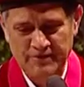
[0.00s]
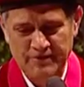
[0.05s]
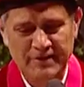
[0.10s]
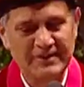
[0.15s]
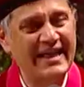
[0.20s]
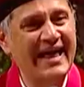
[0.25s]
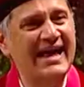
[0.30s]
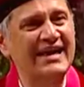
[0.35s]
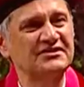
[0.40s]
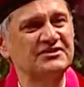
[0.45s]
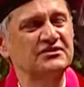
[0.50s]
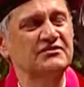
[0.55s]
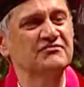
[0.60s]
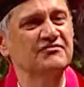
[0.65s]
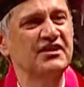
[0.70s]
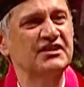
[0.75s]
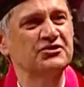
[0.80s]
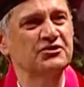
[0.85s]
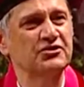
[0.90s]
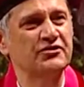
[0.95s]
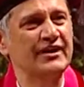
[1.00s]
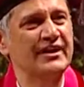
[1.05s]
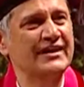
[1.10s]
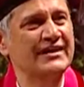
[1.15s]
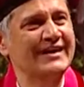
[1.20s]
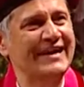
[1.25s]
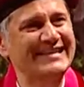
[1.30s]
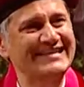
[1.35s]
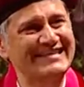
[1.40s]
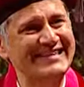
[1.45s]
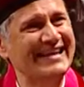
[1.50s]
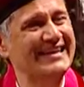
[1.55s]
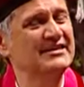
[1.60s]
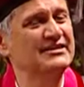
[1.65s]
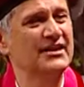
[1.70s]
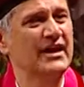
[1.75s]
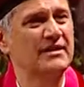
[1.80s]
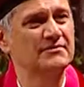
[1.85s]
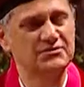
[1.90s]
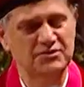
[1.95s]
The last investor in got 10
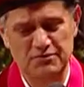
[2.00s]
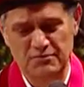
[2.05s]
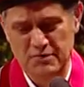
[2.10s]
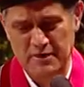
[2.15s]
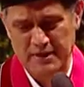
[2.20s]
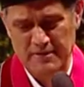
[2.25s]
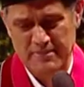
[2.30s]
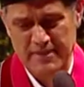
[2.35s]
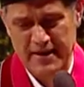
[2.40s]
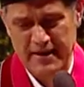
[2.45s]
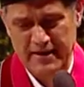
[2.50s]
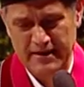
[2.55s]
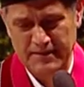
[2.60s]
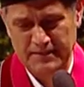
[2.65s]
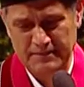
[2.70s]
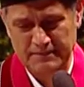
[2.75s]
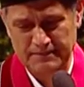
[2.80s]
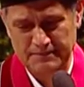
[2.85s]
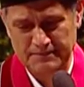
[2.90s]
times their money back.